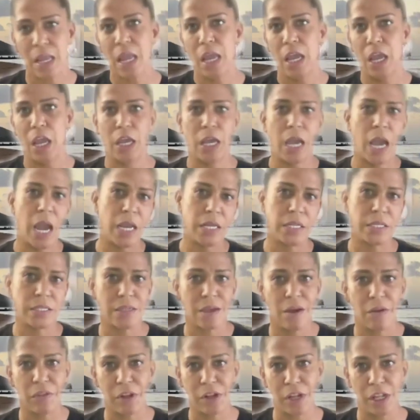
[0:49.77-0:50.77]
it kind of
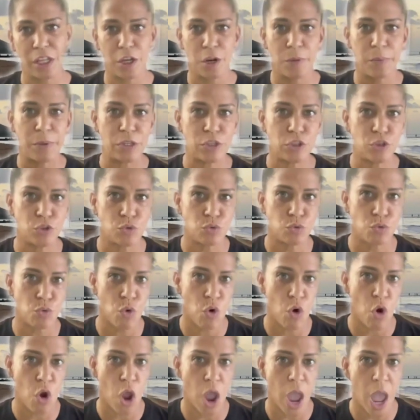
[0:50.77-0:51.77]
sounded a little bit
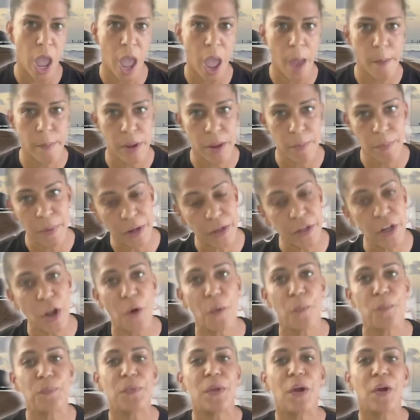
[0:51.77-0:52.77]
drabby, but no,
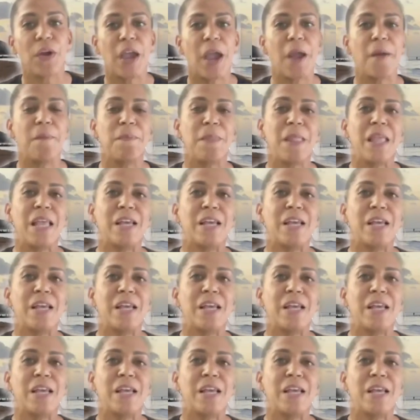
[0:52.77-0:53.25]
okay.